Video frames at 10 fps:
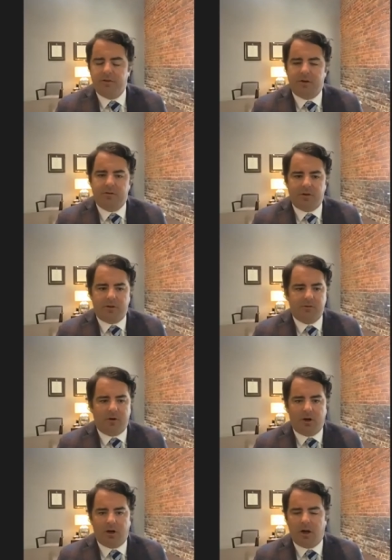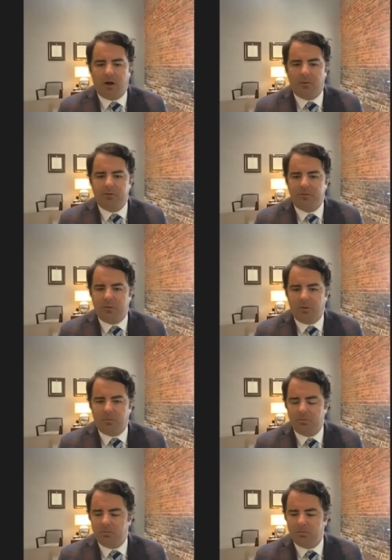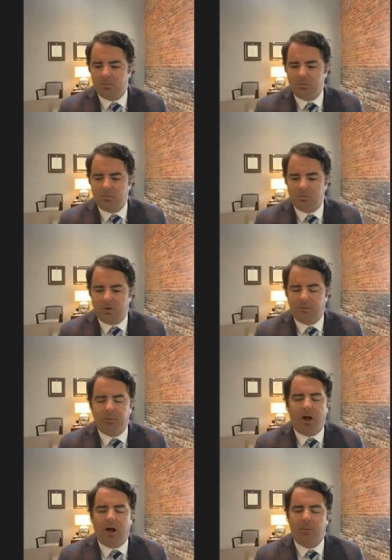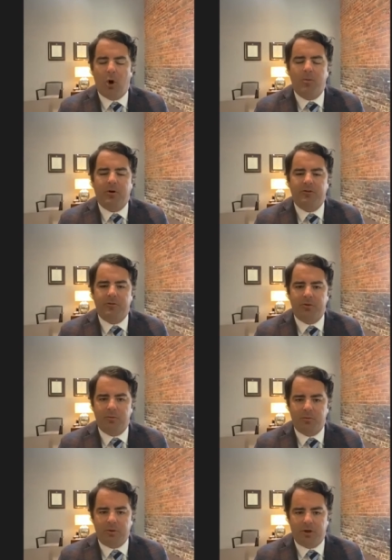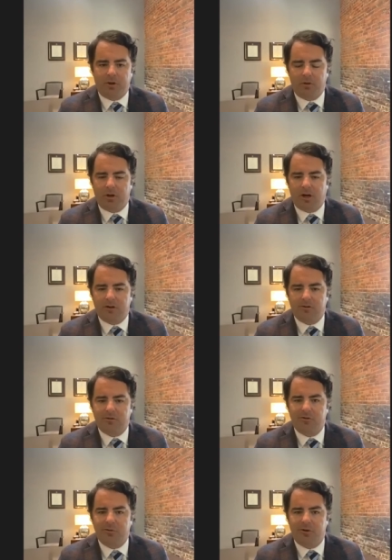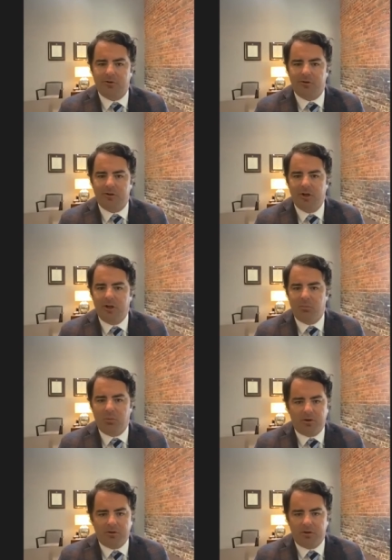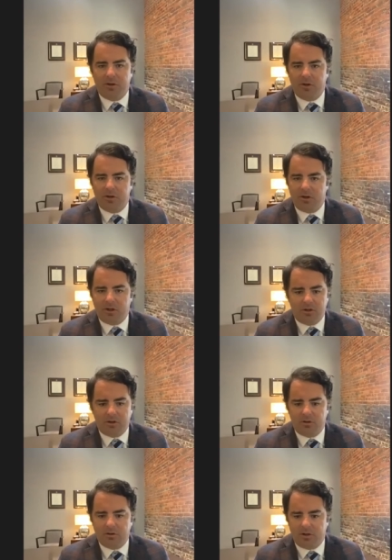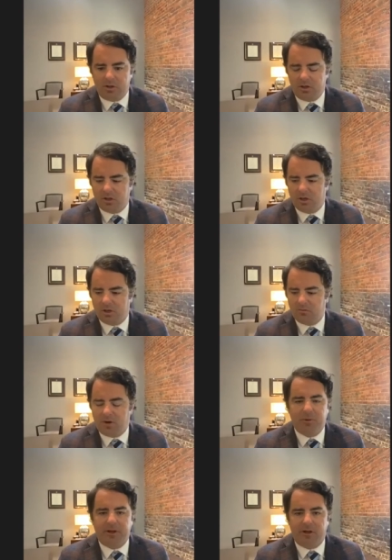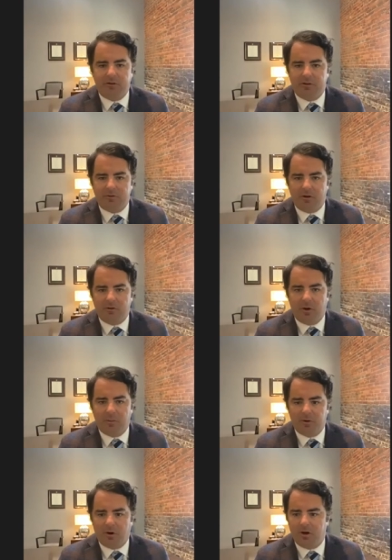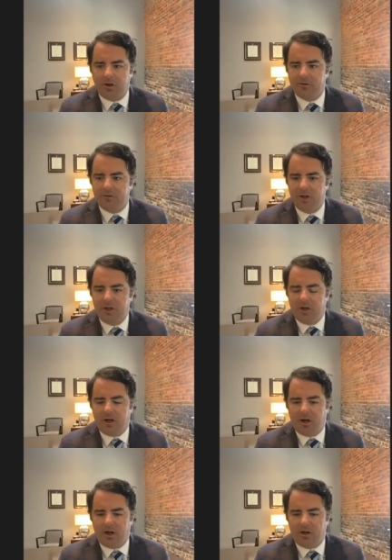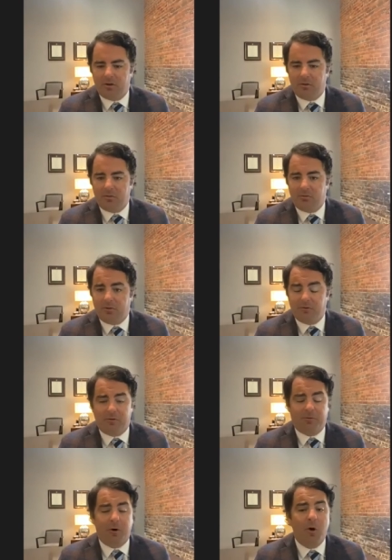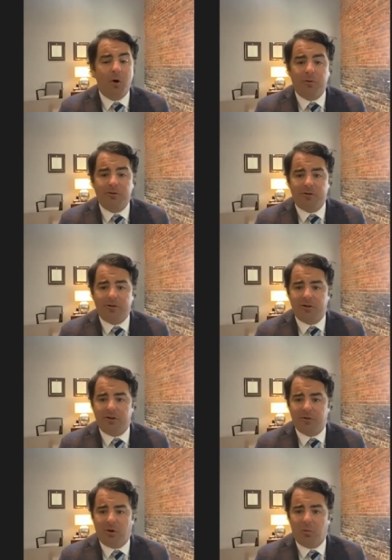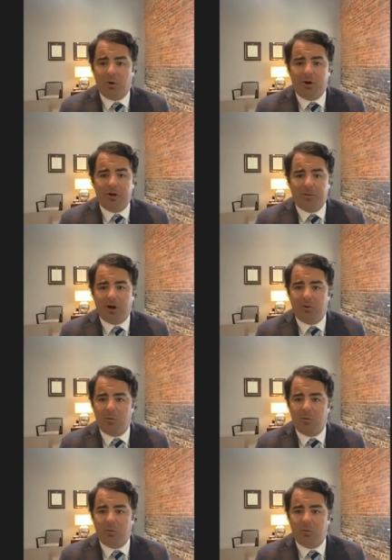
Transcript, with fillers: that's that's right. I, I would uh, I, I have hard pressed to believe we'd be in another lockdown situation, but the the the uh, replication of, of Omicron is uh, if, for no other reason, uh, a worry about